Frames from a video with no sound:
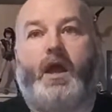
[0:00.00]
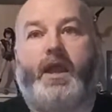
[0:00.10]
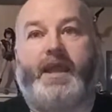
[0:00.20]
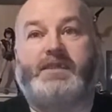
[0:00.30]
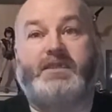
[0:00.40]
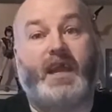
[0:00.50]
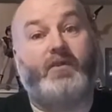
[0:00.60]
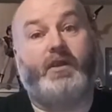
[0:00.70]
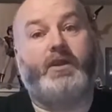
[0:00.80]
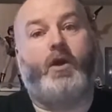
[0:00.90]
it's
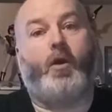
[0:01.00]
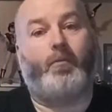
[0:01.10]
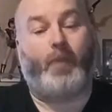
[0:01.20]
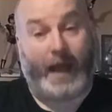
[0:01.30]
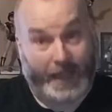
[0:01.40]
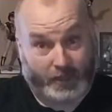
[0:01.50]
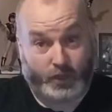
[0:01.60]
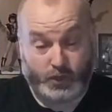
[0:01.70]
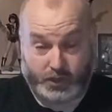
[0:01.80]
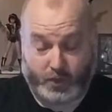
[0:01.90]
definitely not back
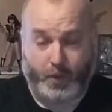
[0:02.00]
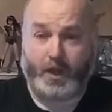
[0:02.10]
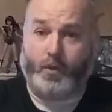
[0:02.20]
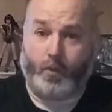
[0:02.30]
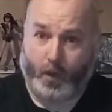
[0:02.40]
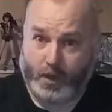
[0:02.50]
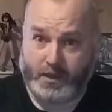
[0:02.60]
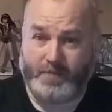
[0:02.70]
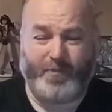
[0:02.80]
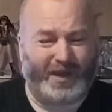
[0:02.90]
to square
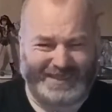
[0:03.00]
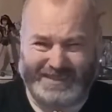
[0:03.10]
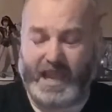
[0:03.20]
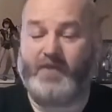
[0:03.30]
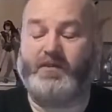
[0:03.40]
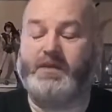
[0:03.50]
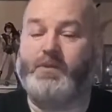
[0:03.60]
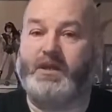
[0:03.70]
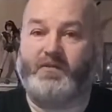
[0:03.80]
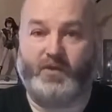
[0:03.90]
one, but it's definitely
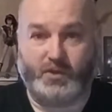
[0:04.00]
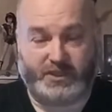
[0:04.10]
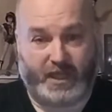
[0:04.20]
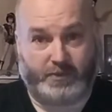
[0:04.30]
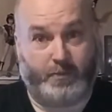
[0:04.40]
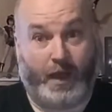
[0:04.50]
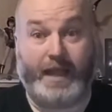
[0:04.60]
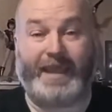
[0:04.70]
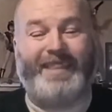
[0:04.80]
been a few steps back.